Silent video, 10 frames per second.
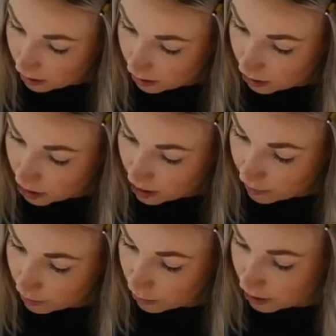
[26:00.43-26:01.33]
You don't have
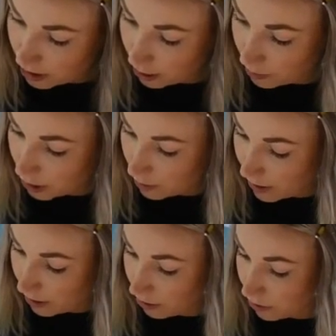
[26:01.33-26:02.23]
to worry too much
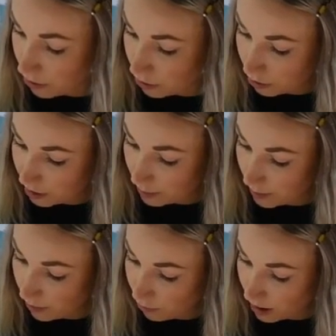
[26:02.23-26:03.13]
about your drawings
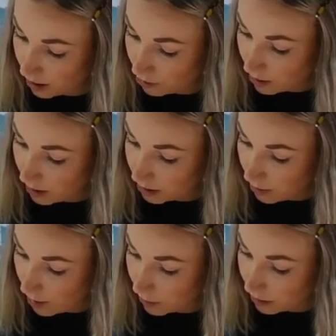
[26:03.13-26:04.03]
being really good in a
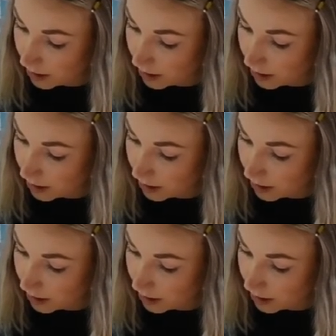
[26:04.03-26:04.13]
scrapbook, because